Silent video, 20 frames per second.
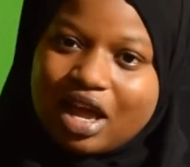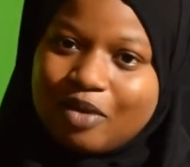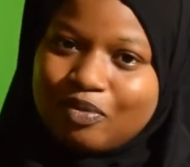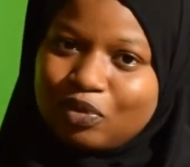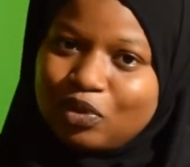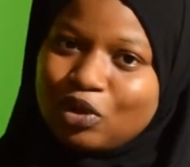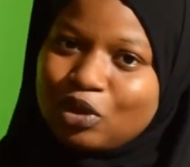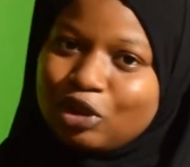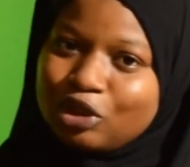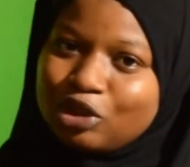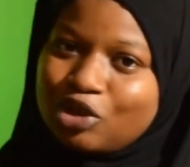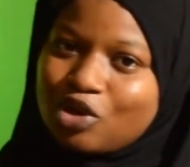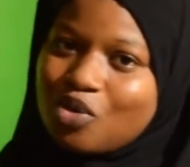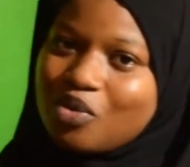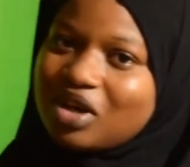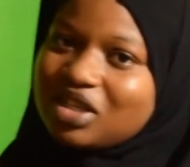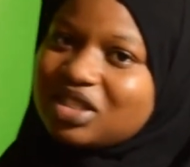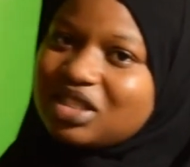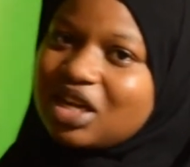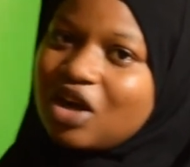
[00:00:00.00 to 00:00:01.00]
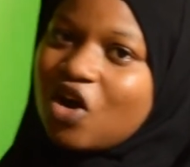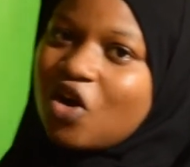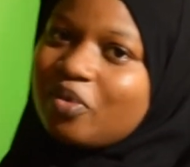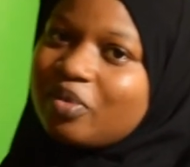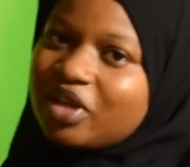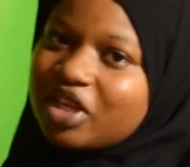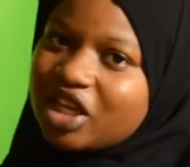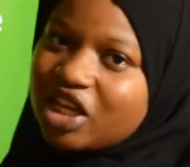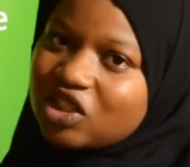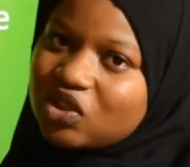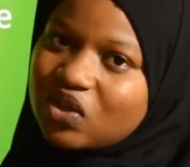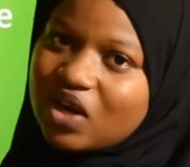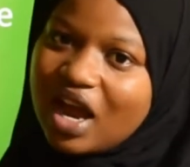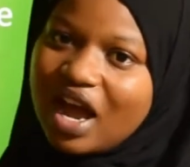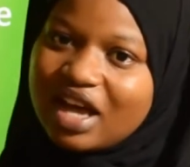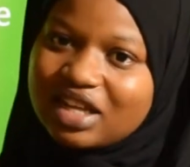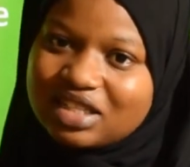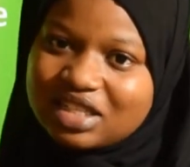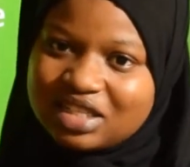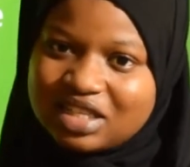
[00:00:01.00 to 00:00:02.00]
told you what the obligatory
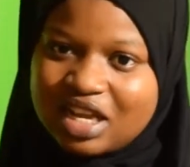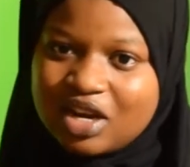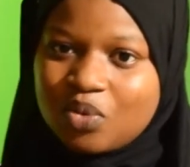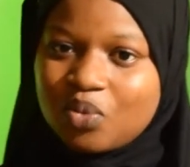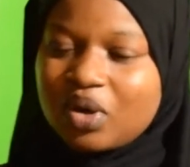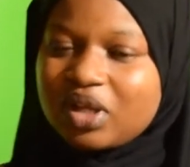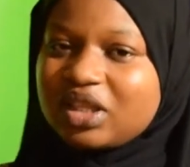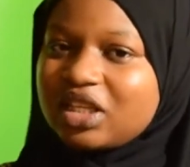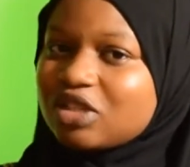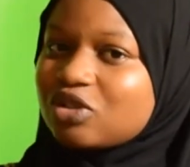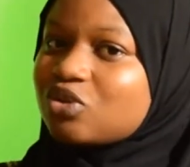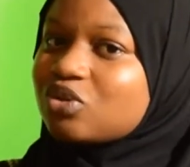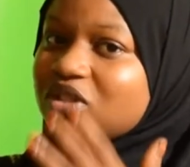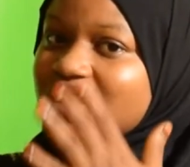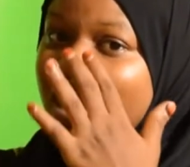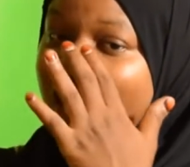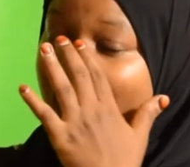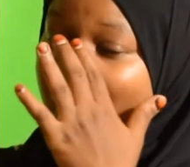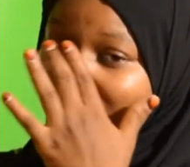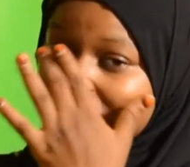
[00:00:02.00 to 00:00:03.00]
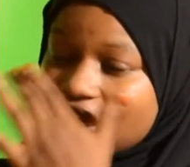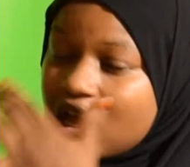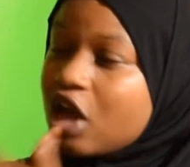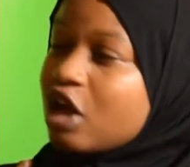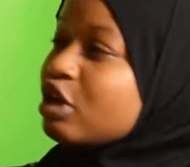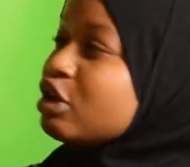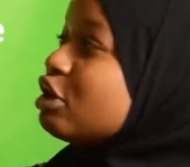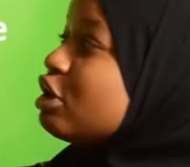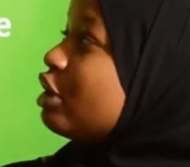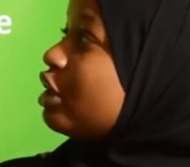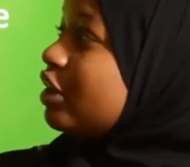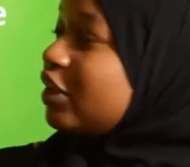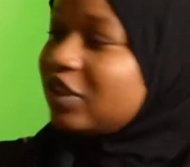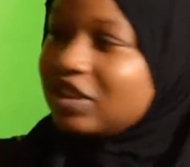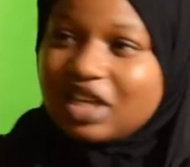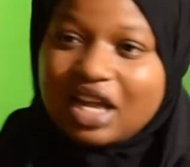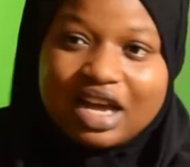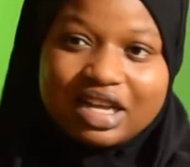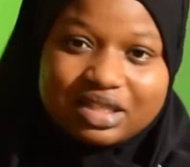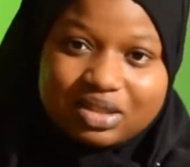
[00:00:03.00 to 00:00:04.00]
act is and what the sunnah act.
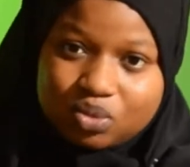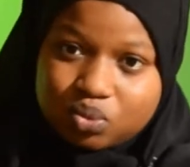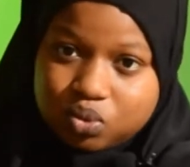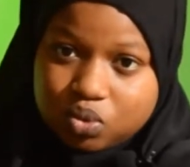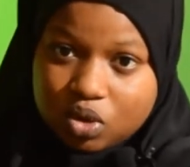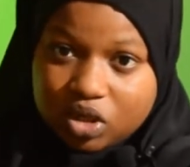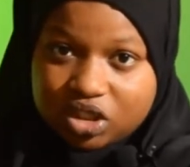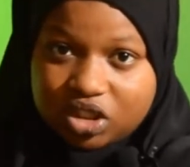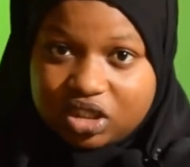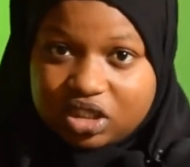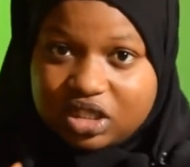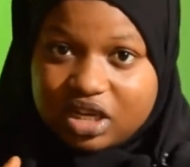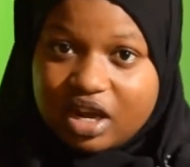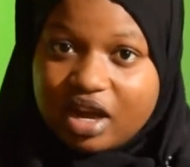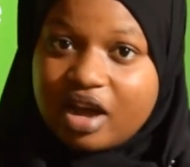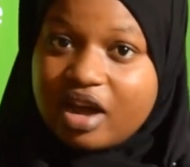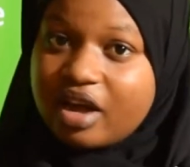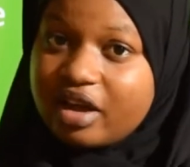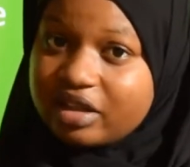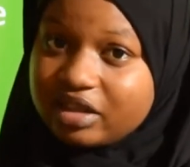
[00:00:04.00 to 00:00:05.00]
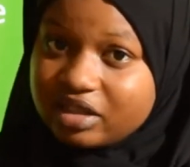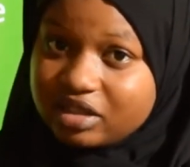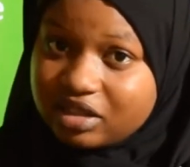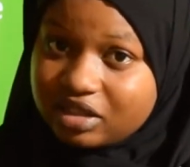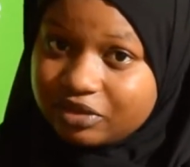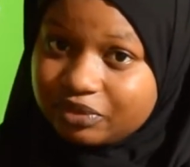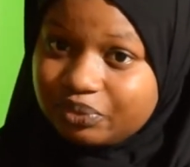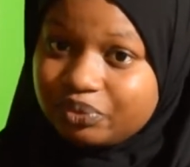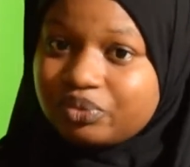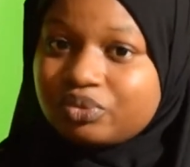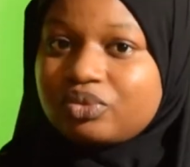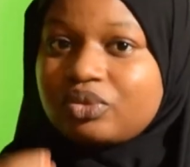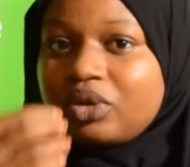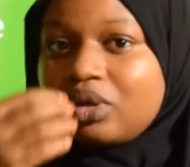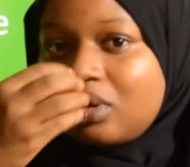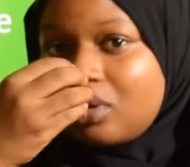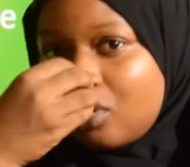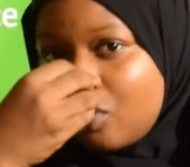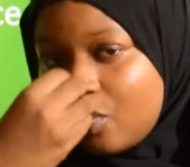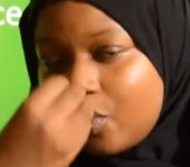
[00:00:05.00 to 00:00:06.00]
That's washing the hand,
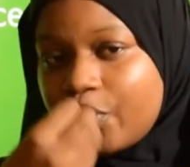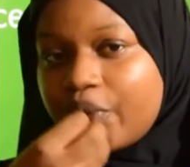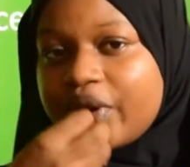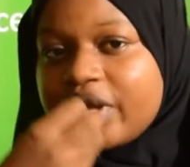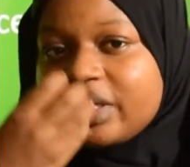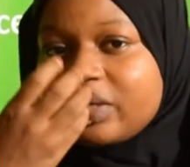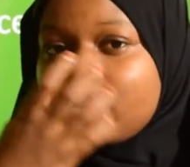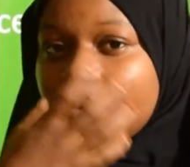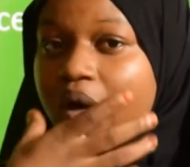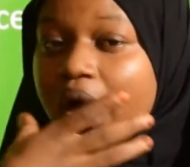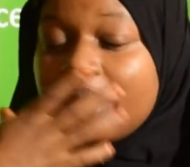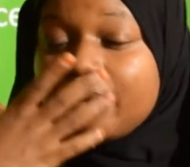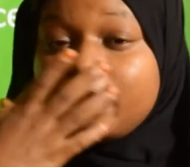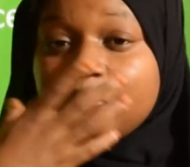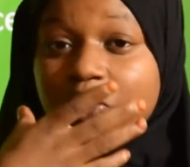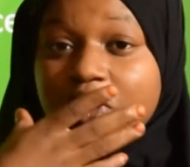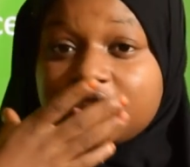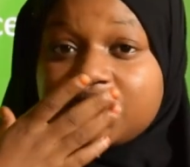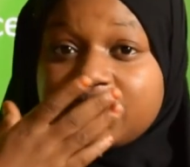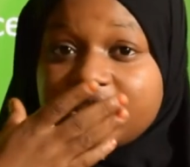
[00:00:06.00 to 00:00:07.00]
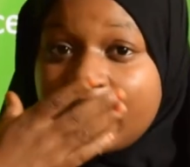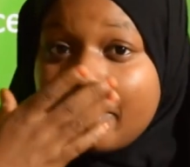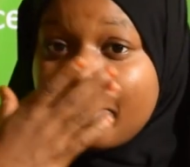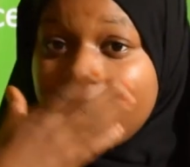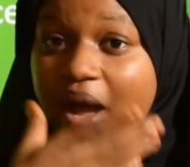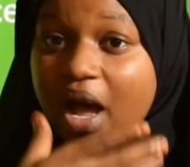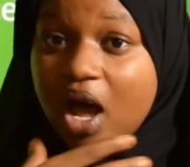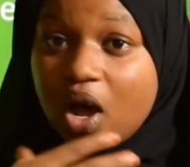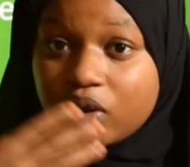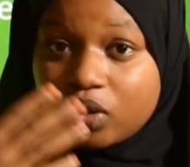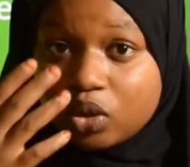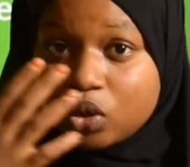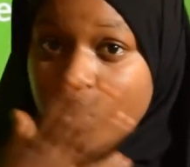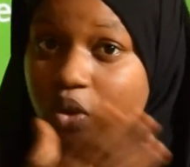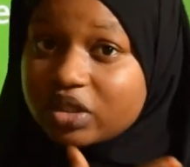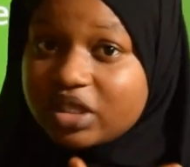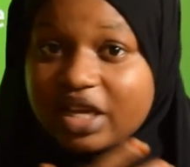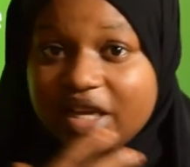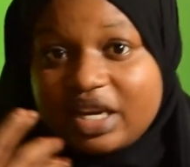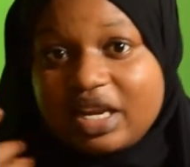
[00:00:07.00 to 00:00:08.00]
washing the mouth,
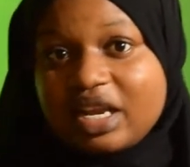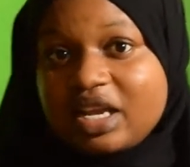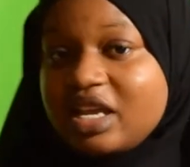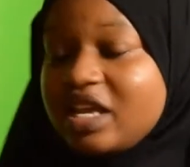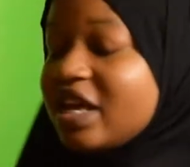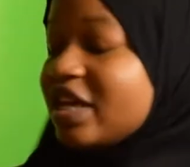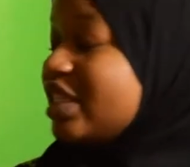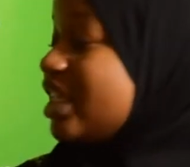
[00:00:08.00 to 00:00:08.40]
nose, and the ears.